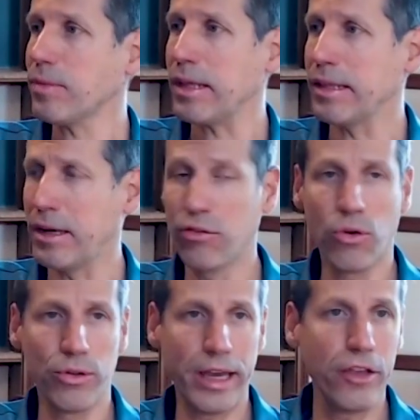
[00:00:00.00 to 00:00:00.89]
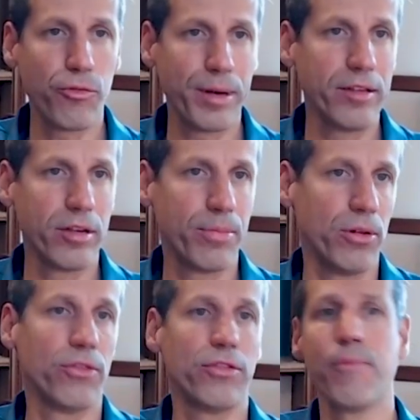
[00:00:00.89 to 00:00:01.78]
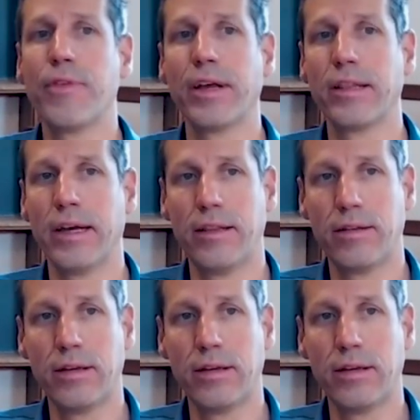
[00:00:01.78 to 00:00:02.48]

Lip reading: What is called H principle, something that